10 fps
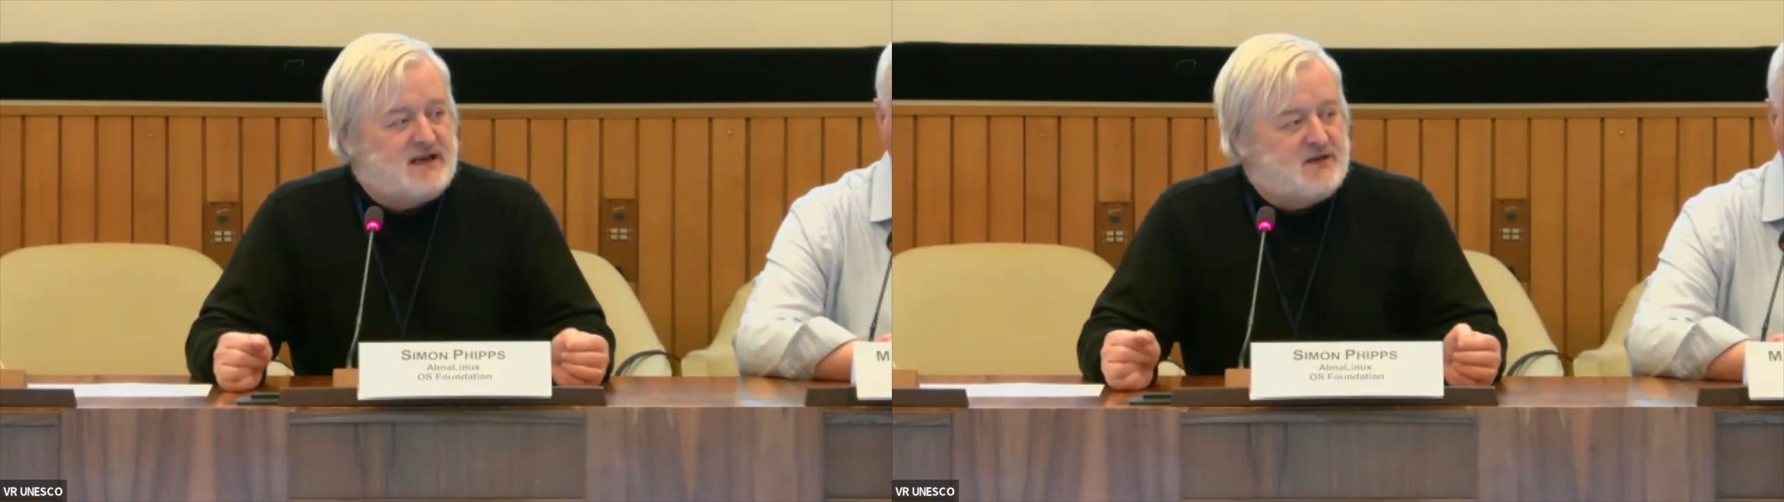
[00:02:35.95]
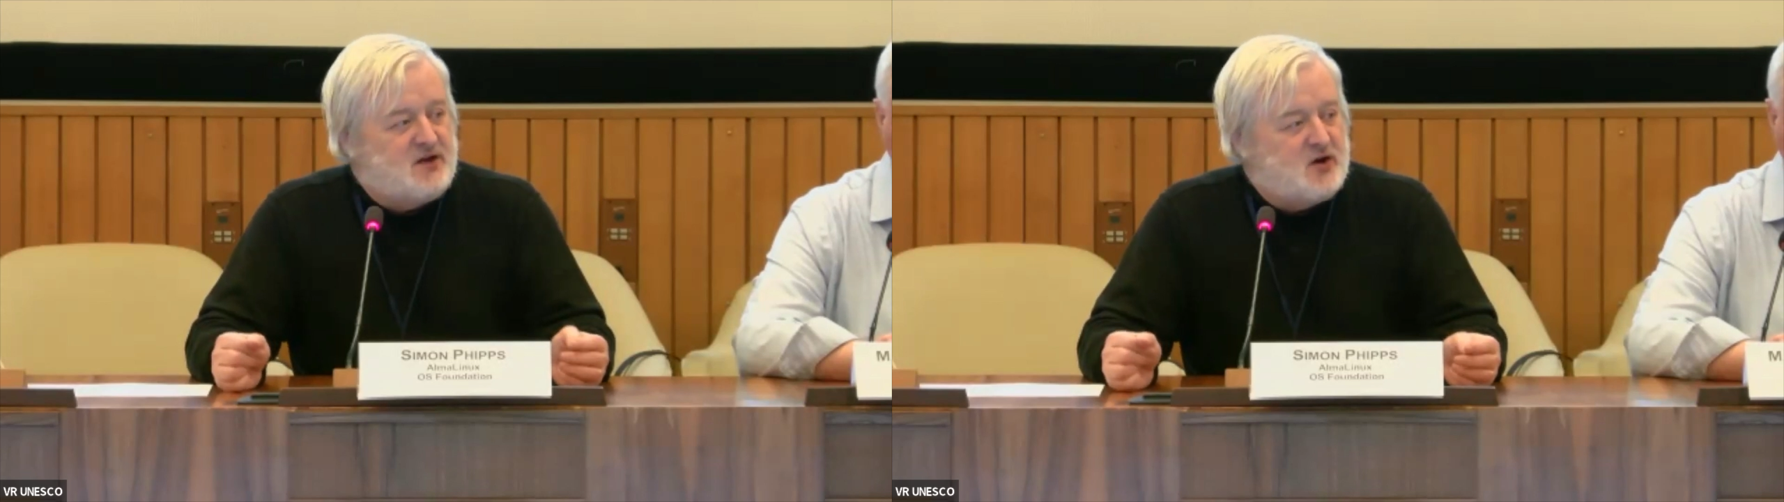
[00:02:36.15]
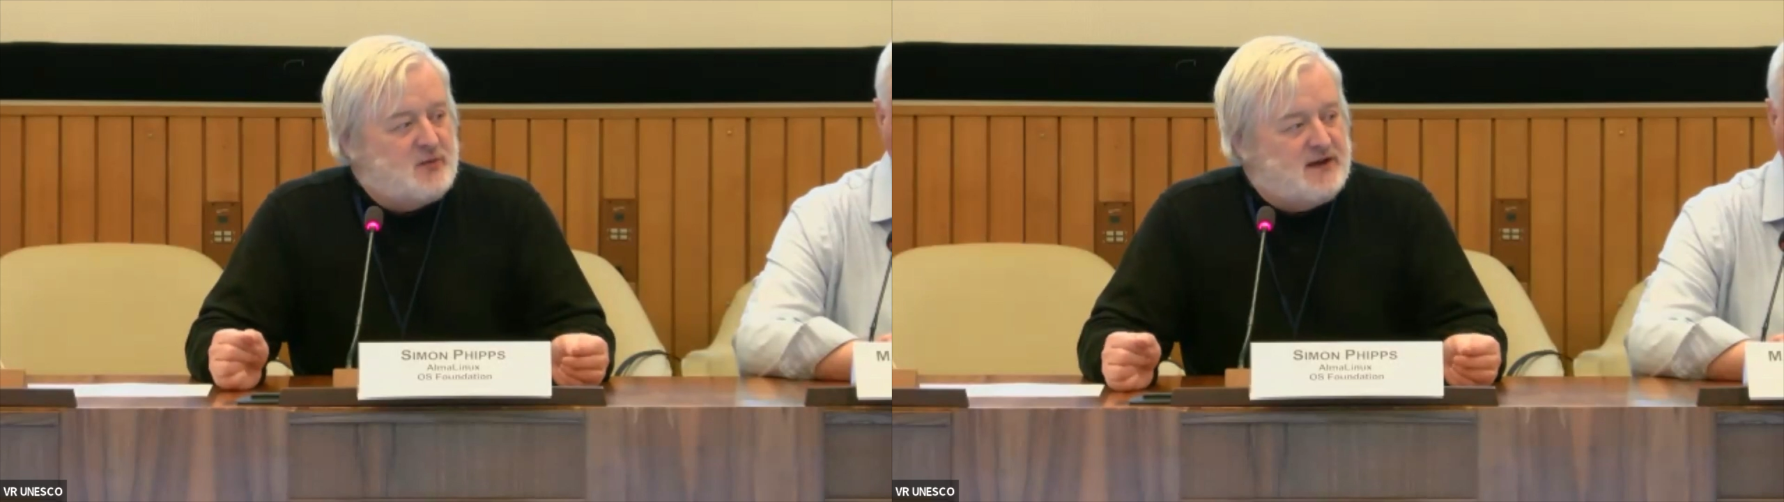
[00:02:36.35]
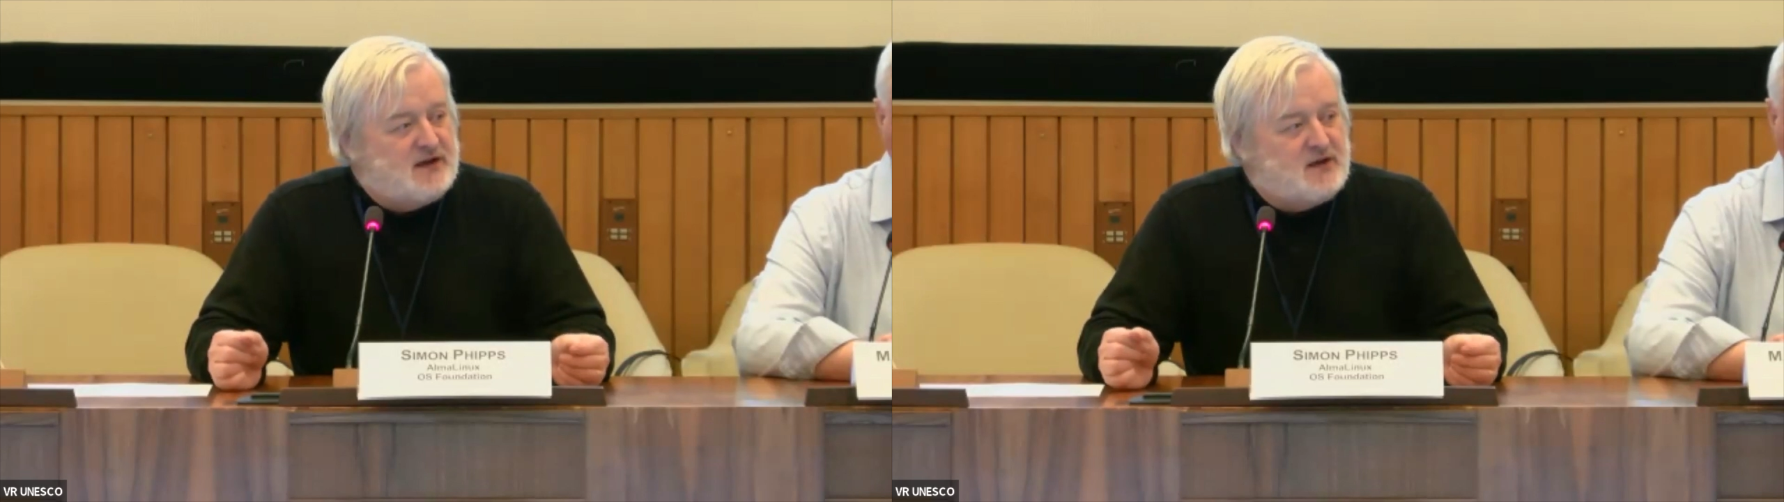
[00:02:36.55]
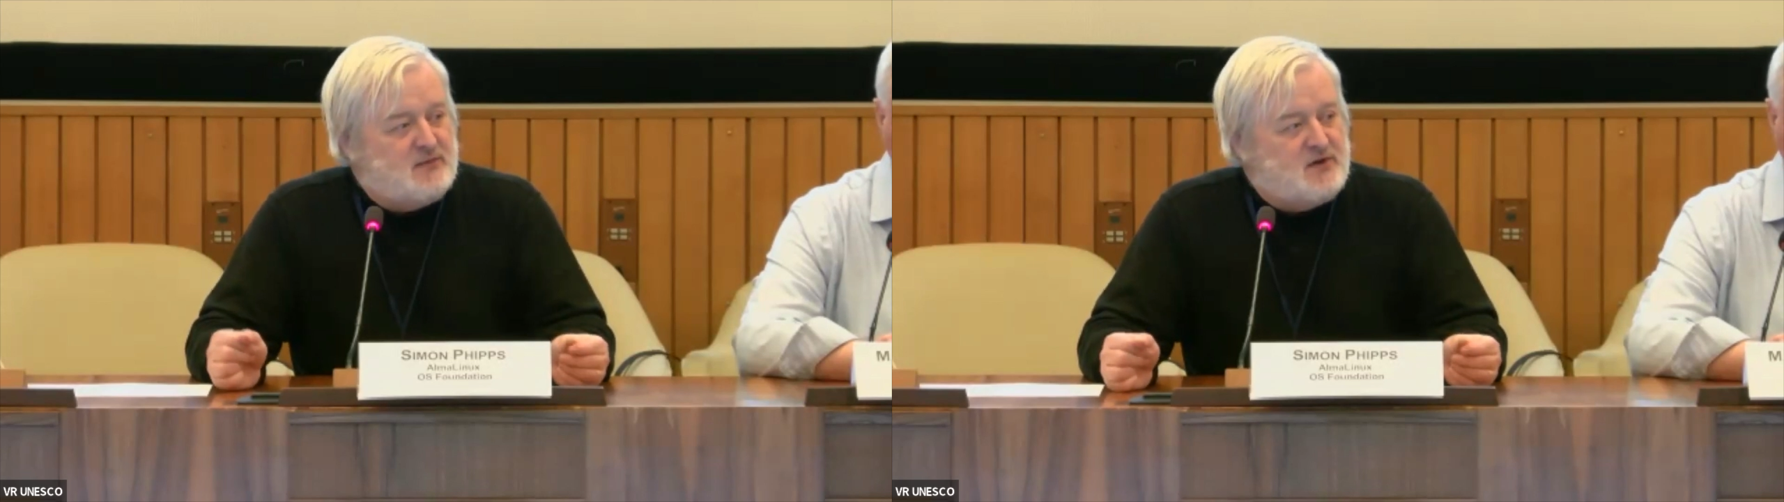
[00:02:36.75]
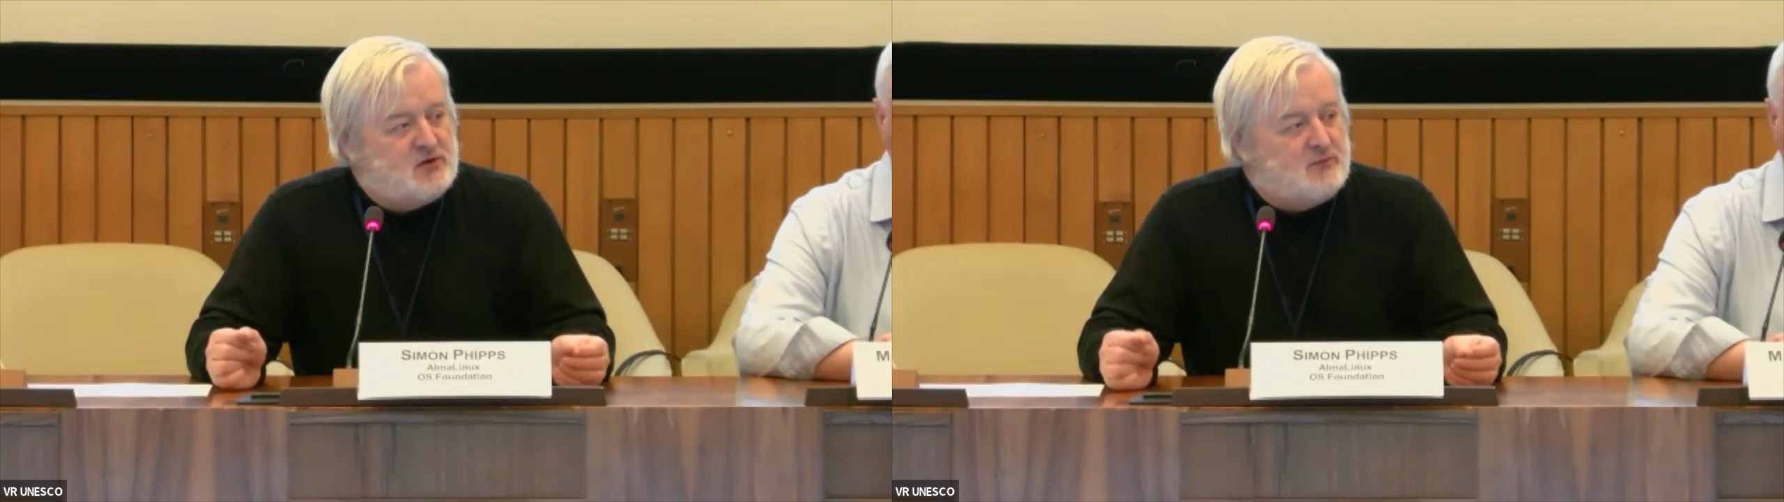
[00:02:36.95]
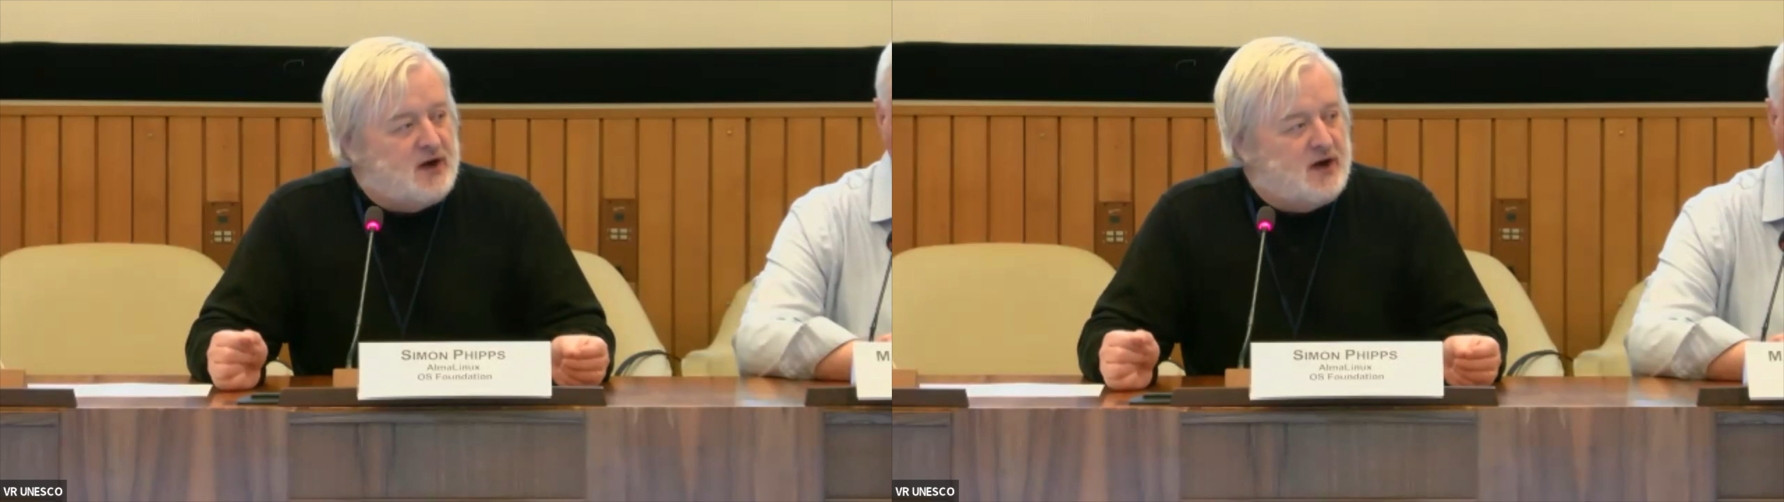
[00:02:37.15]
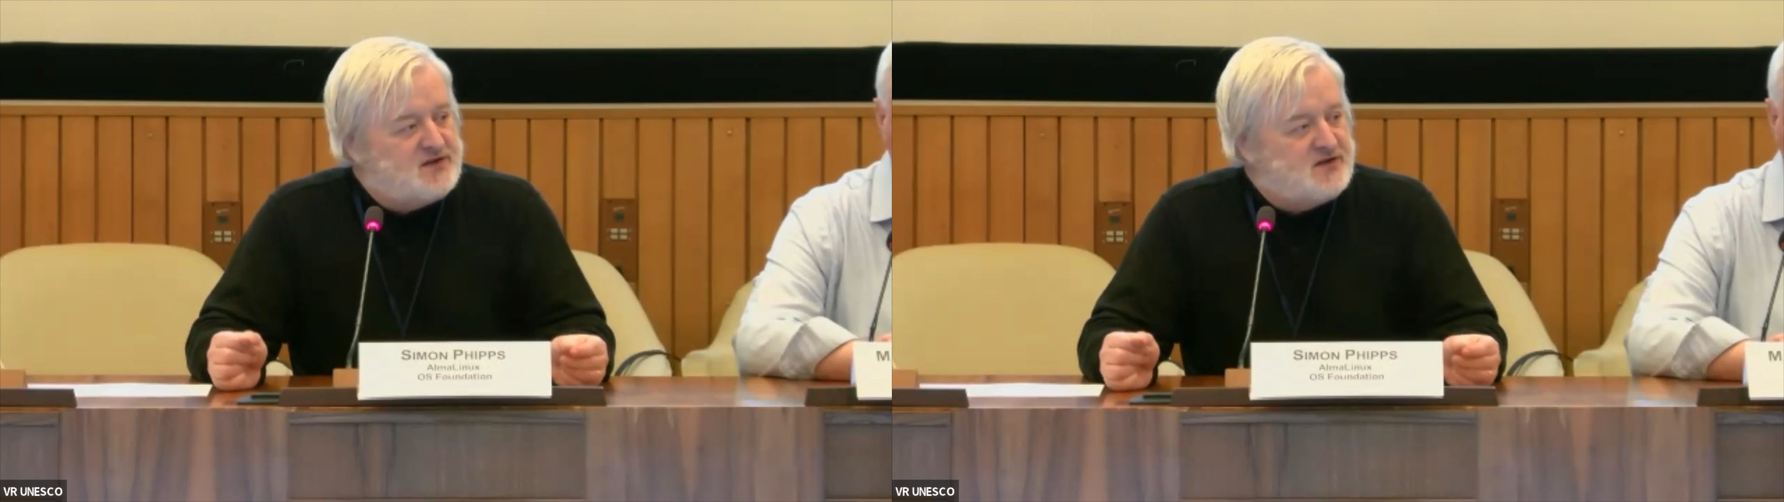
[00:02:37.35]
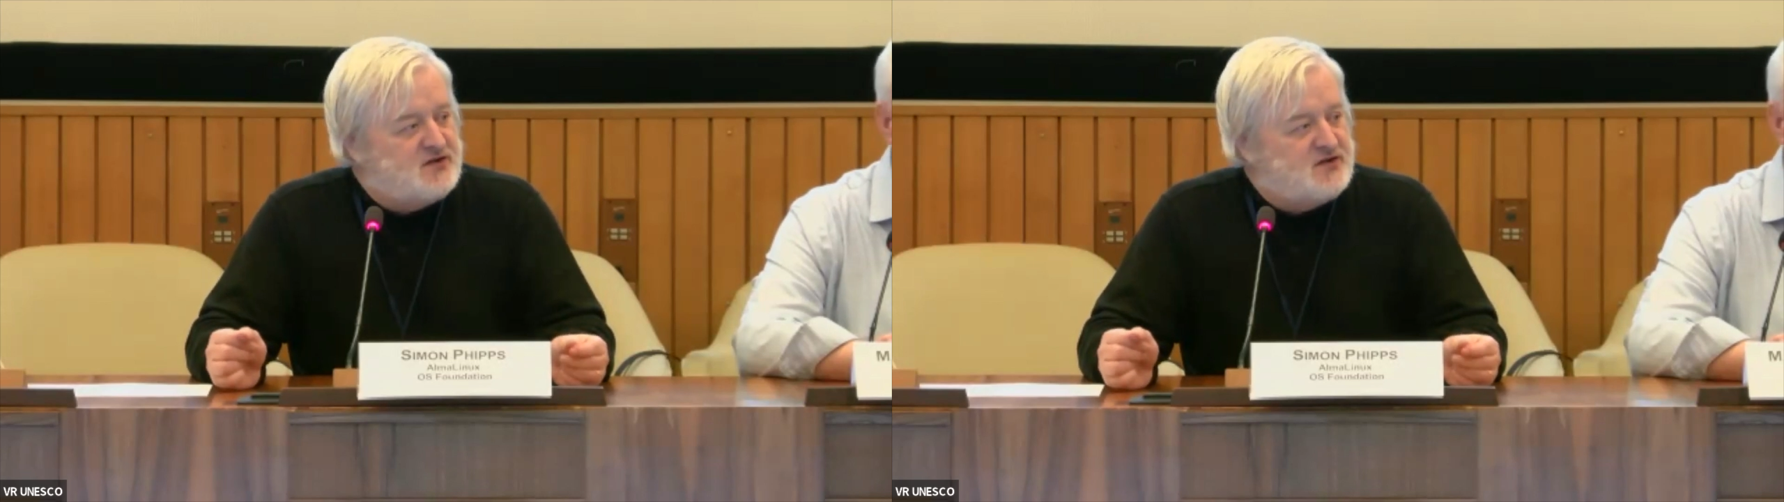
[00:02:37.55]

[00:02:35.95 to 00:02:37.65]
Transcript: the European Commission passed